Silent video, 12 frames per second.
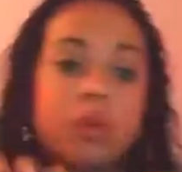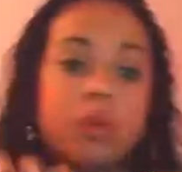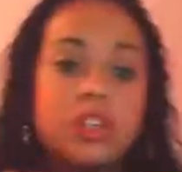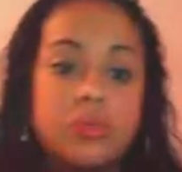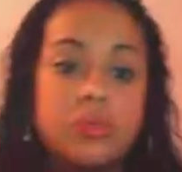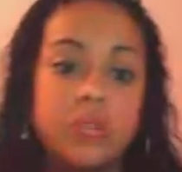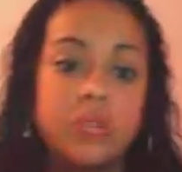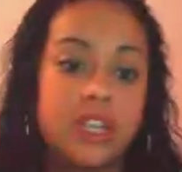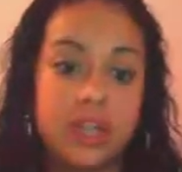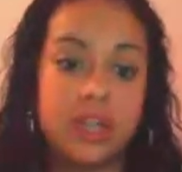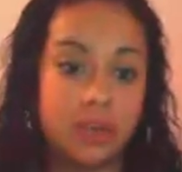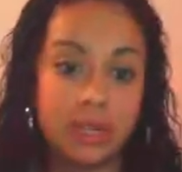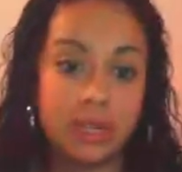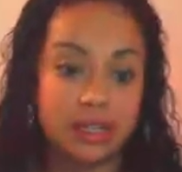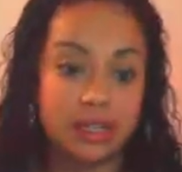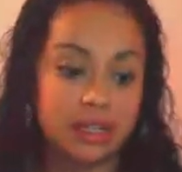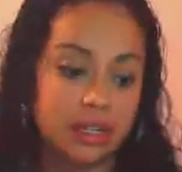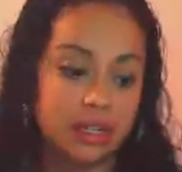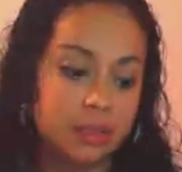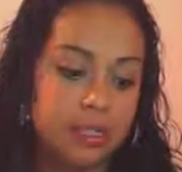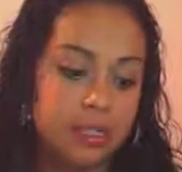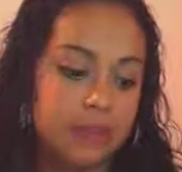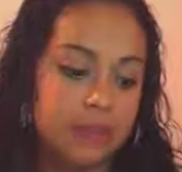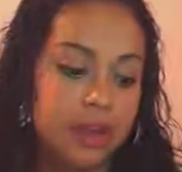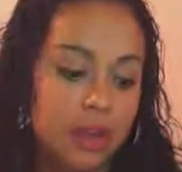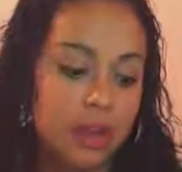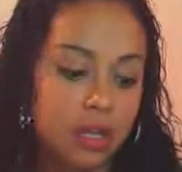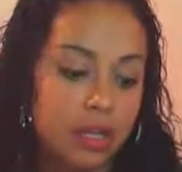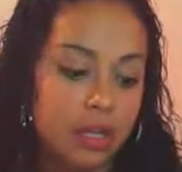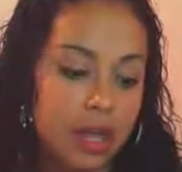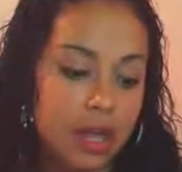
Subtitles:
it was really good. It wasn't expensive at all.